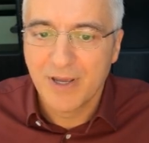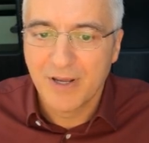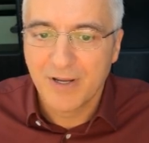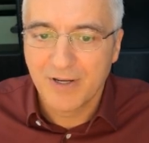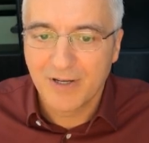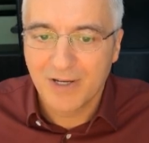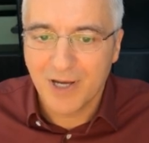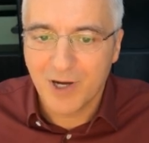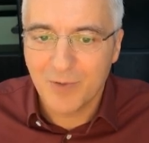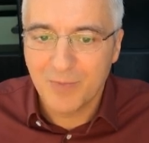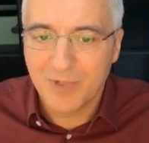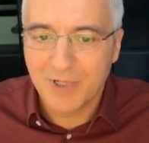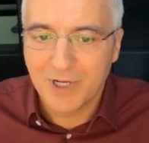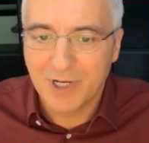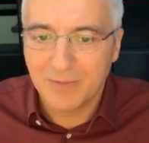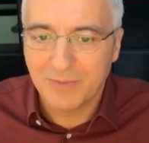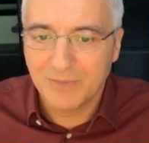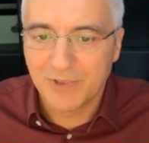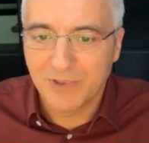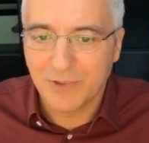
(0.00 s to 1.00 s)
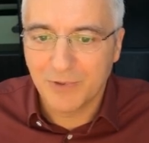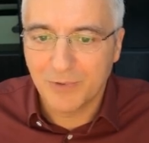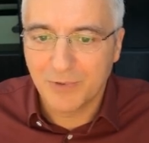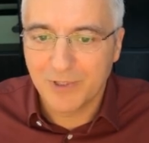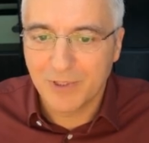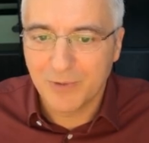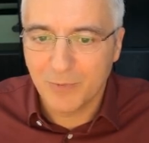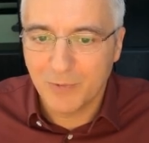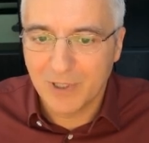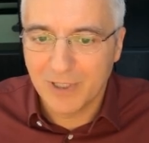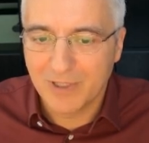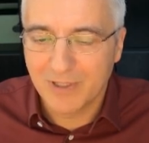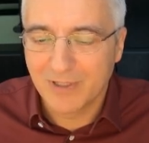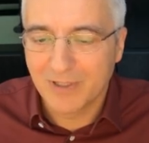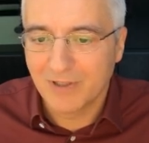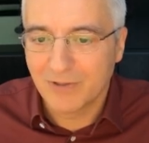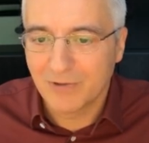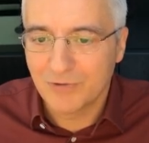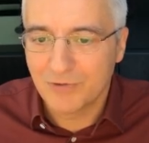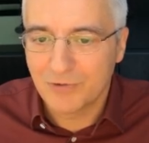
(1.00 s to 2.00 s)
now becomes only one
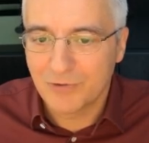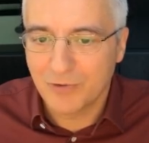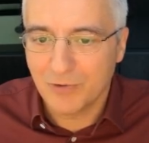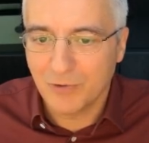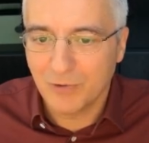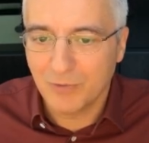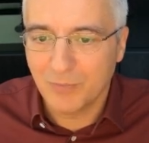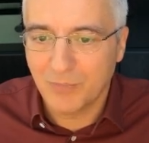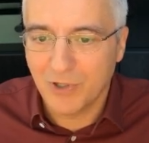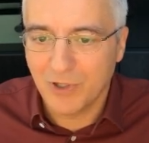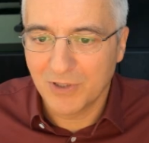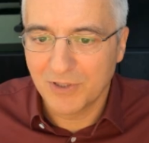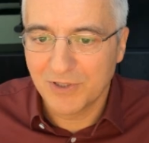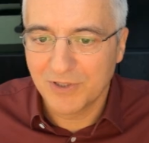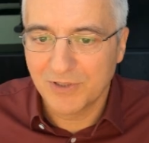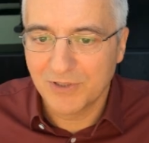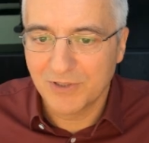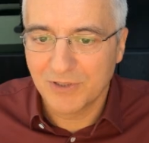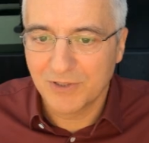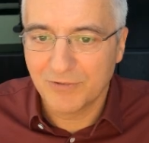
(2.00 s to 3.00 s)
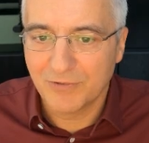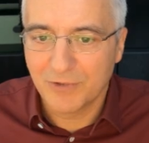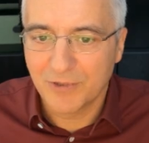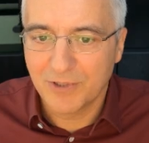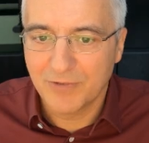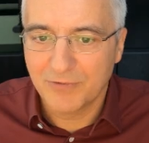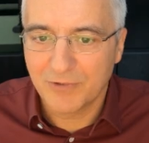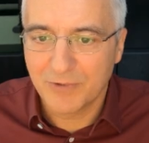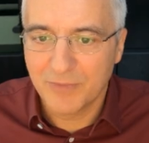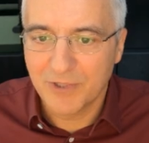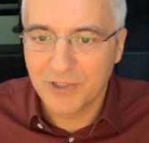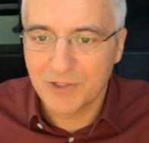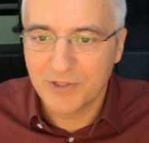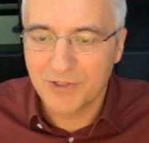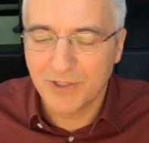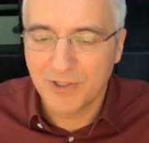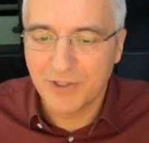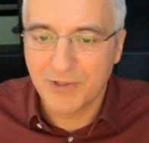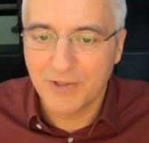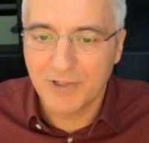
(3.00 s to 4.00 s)
control, policies for information
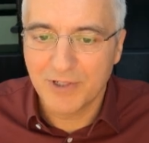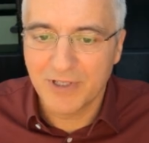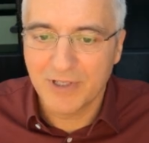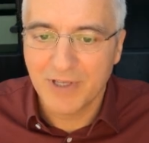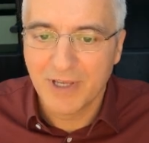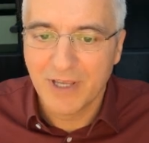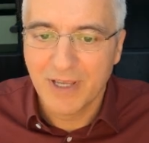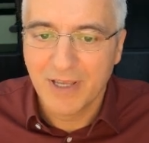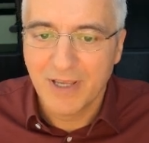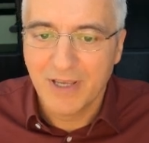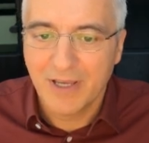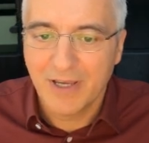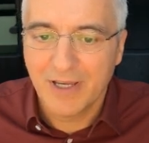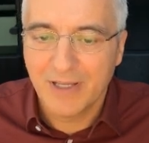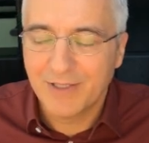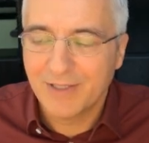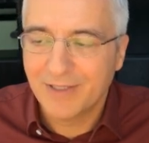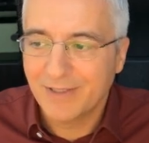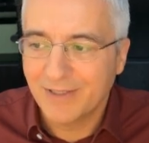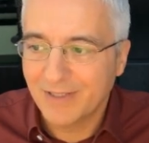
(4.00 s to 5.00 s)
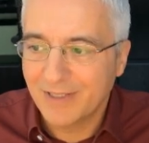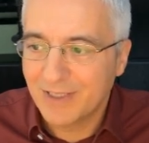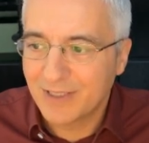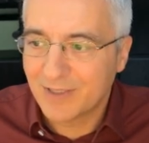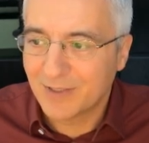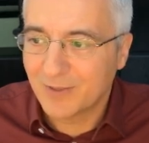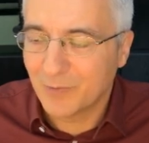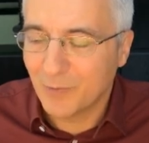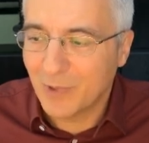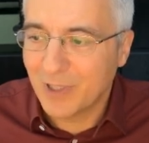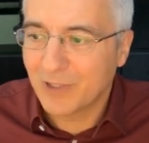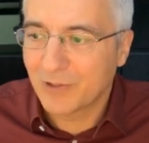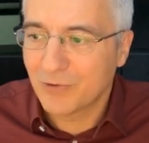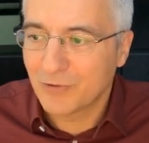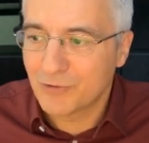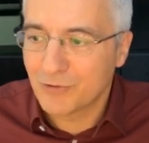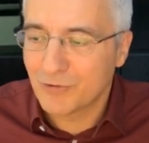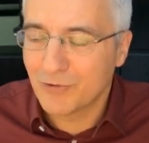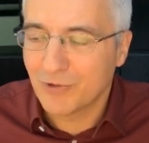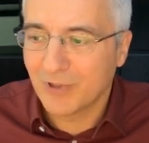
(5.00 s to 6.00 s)
security. And this one
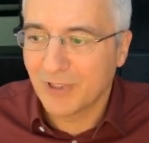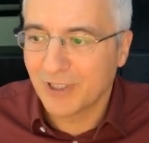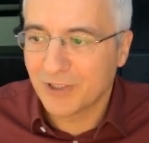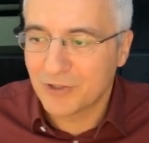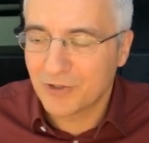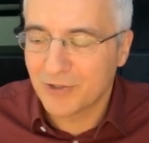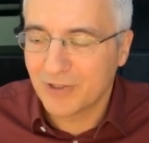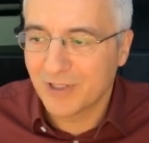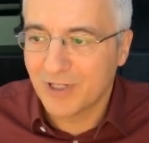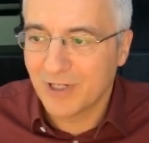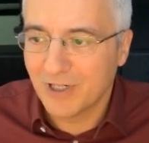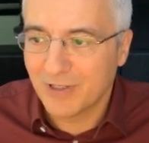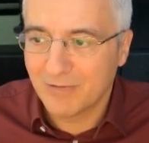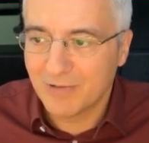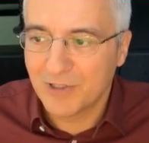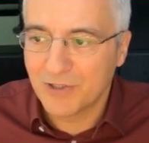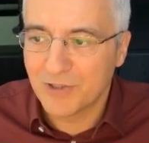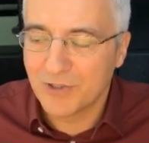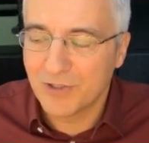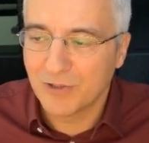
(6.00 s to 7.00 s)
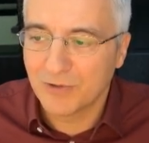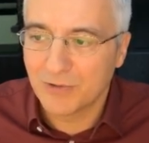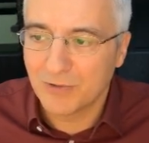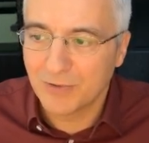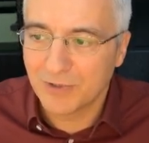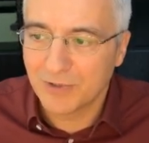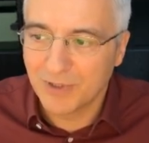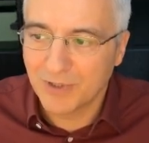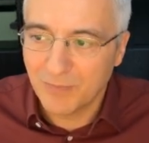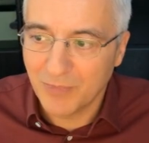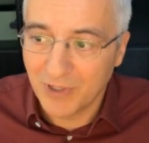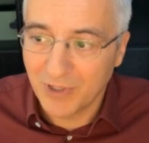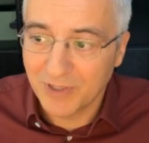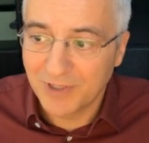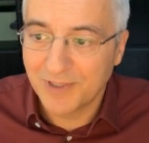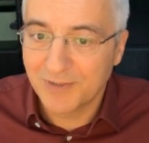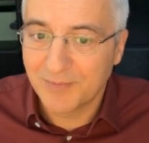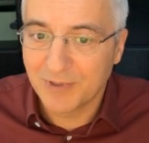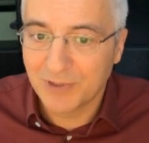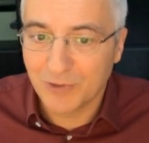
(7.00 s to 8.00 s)
control actually covers not only the
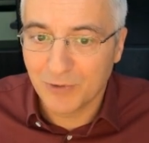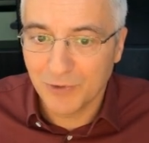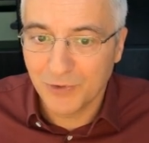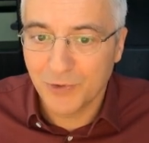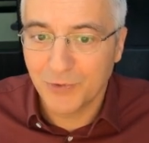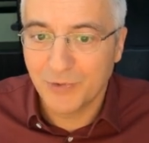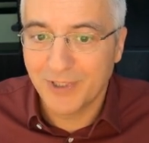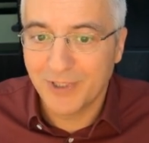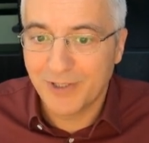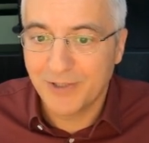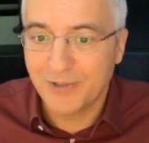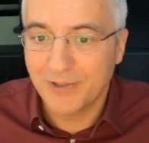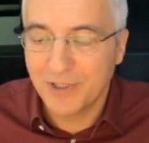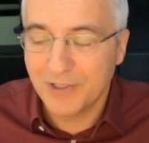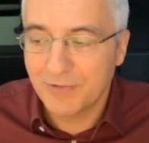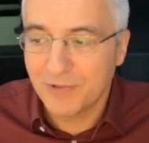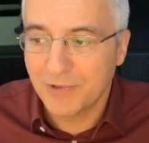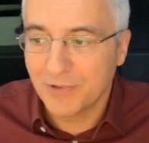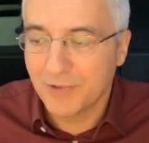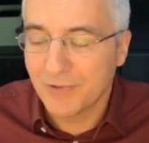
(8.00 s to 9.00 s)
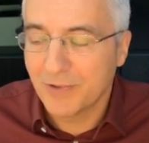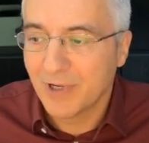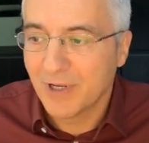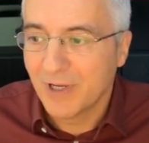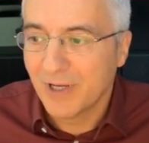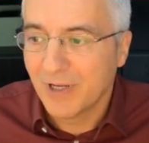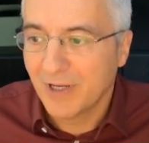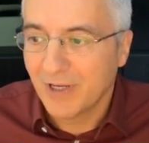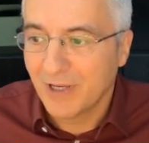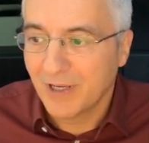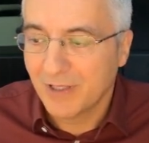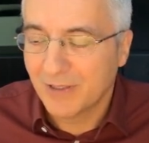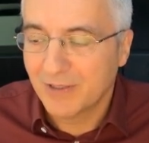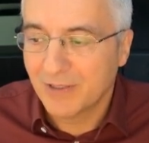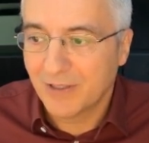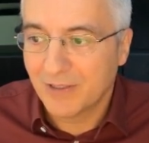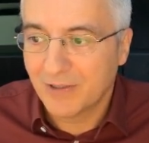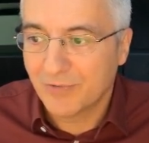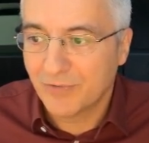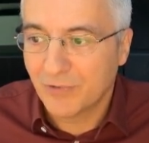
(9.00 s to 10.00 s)
policies, but also their review. And
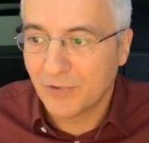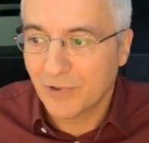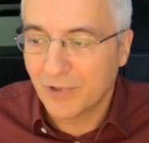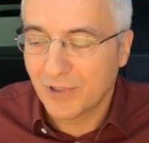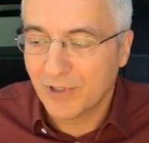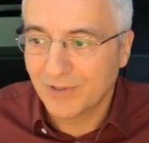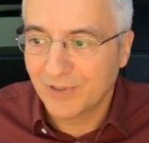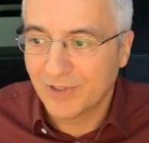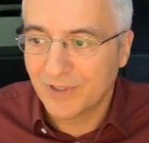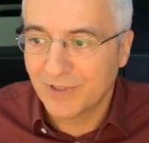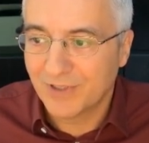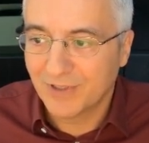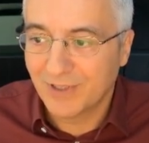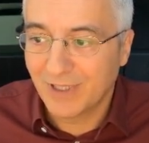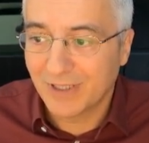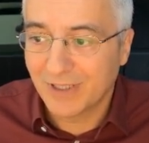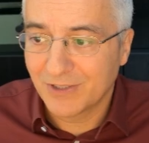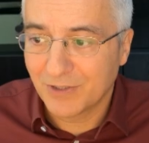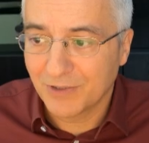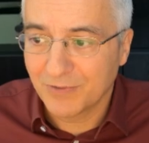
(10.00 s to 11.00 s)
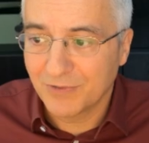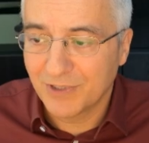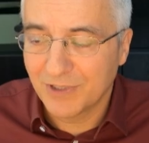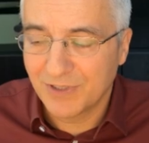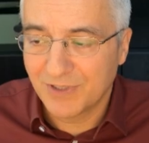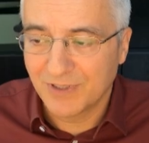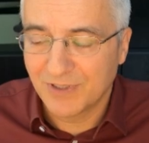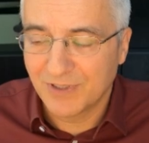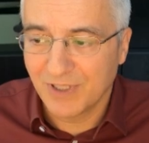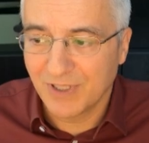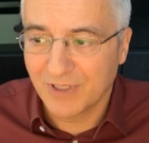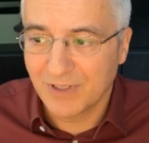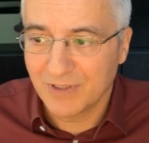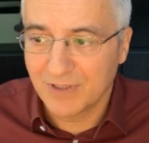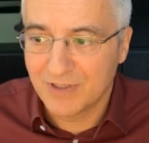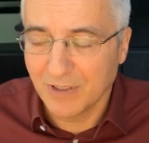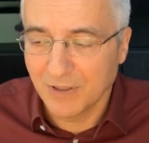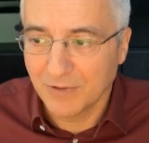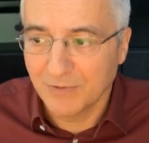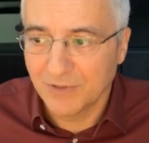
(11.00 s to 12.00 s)
therefore this text of
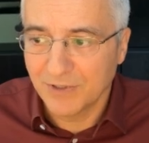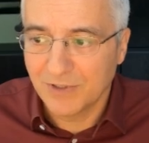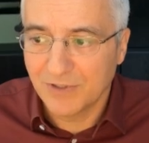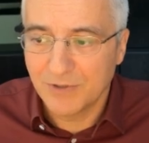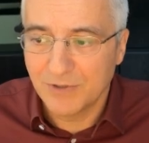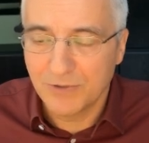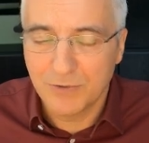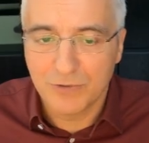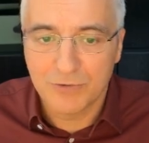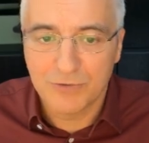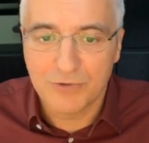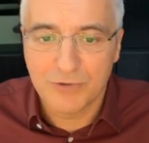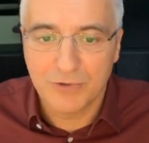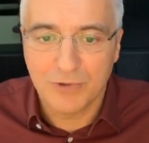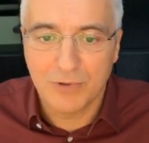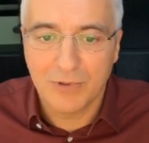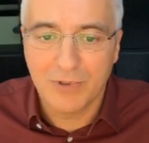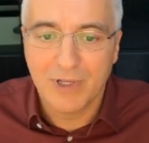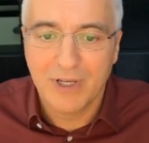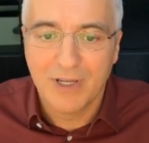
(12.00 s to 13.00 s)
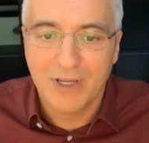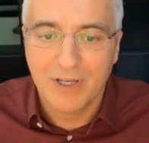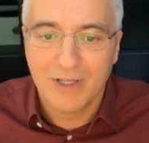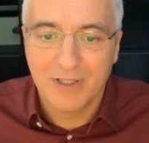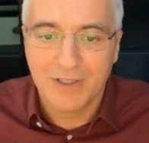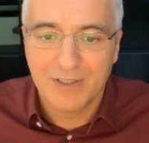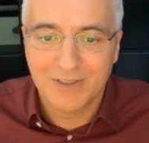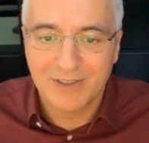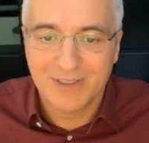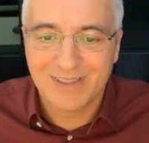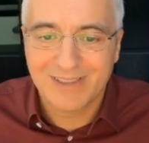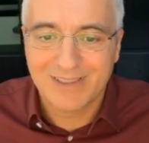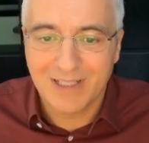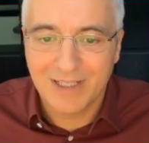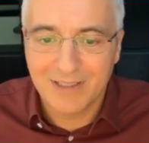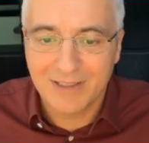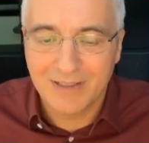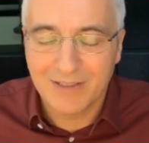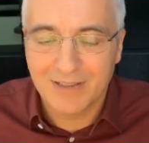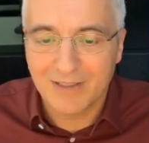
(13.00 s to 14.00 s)
this new control is
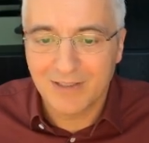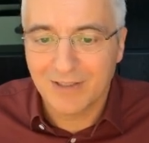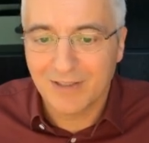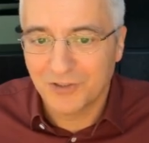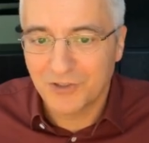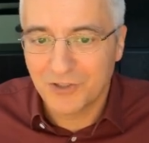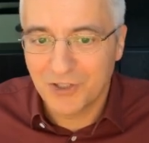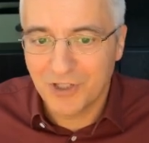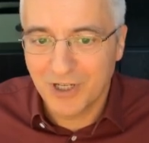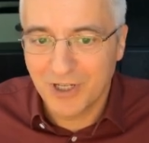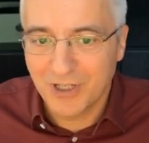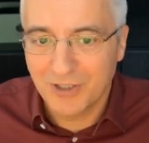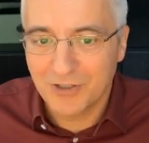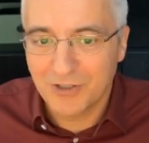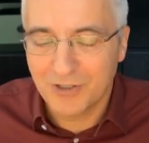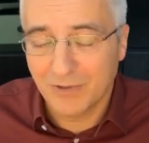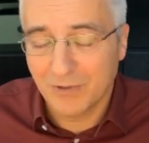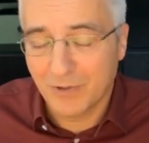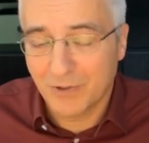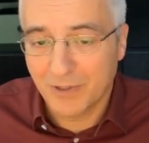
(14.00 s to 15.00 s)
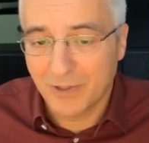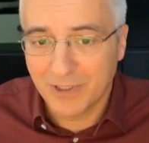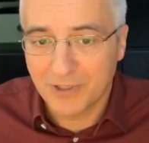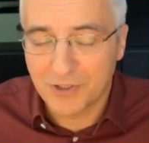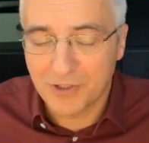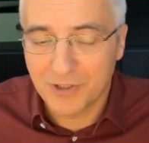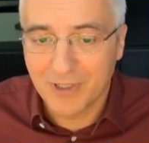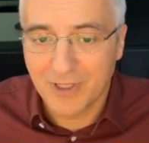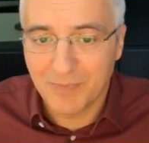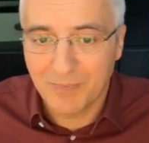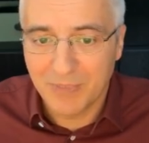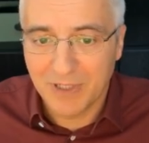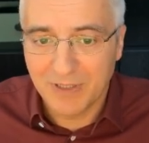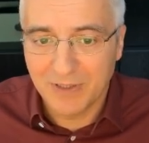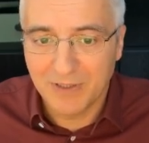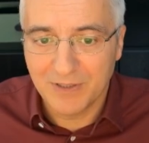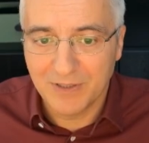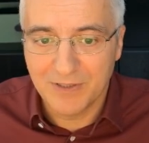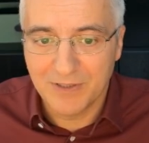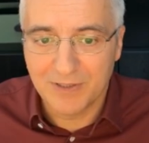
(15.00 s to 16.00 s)
slightly changed or actually
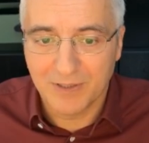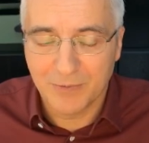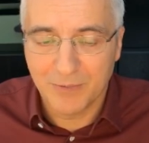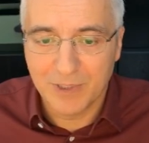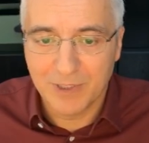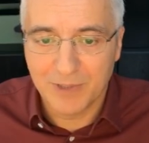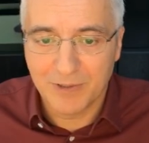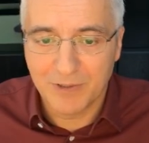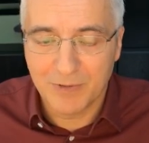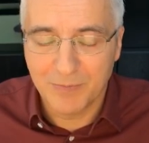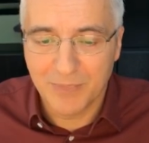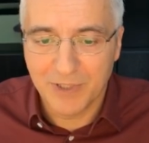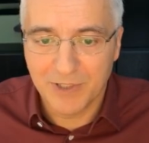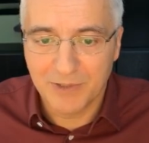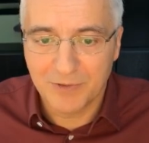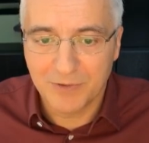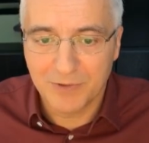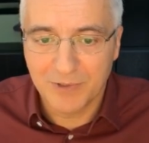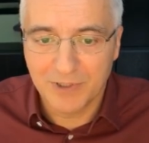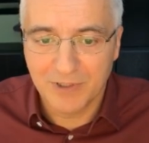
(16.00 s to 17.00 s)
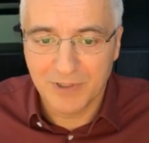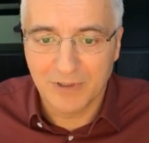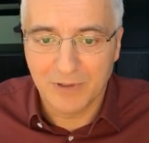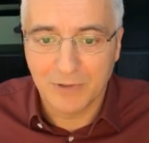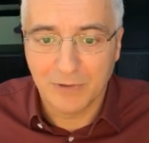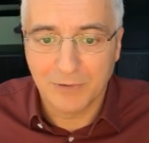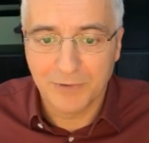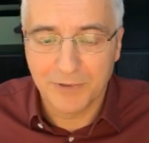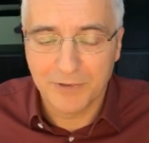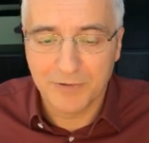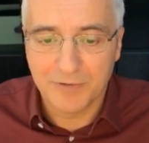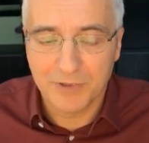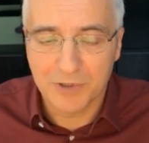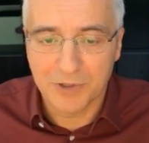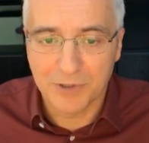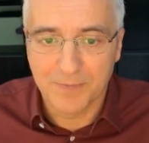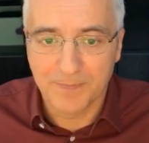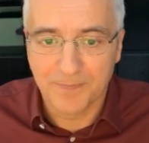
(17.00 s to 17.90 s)
appended when compared to the old revision.